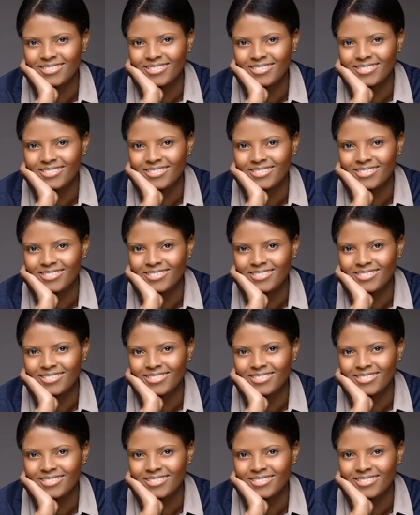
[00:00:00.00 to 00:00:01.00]

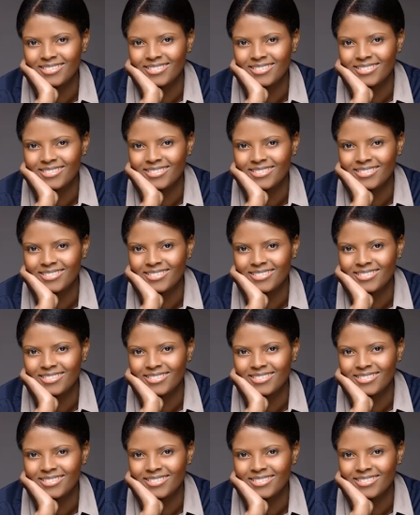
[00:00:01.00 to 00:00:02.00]

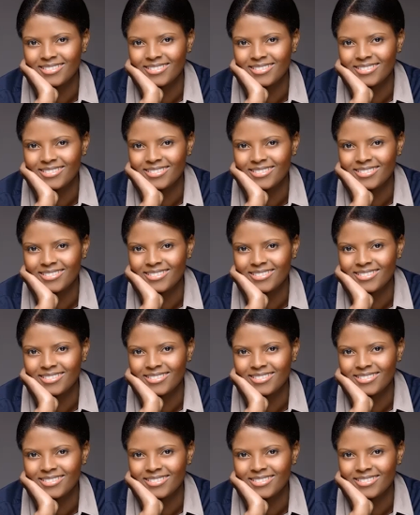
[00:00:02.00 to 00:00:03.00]

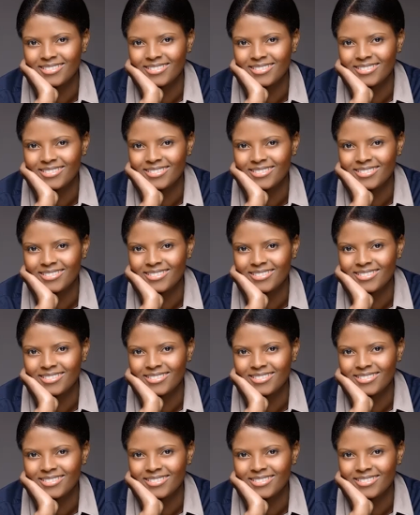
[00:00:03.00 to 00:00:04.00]

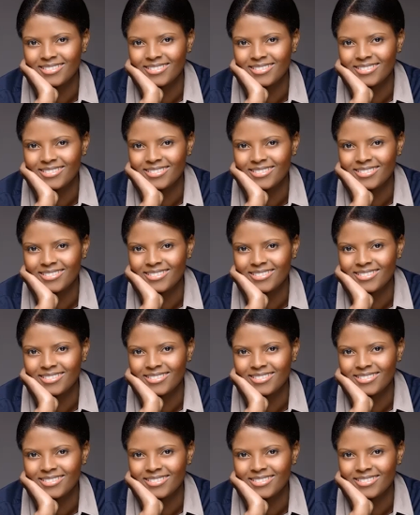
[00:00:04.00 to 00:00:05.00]

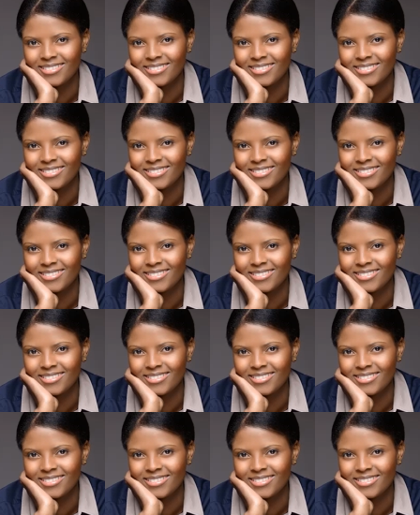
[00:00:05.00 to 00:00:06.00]

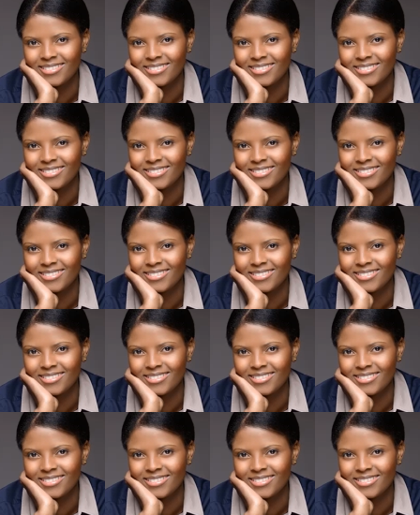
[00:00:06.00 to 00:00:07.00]

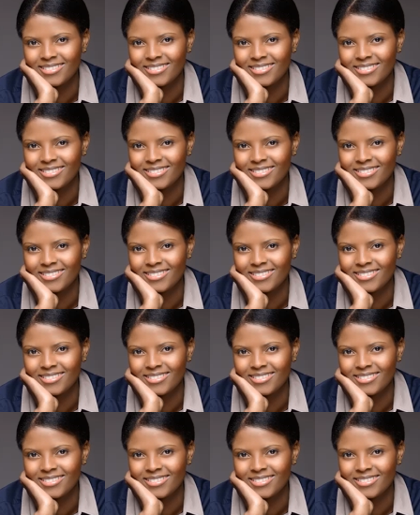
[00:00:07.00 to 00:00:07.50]
The face doesn't move, so there is nothing to read.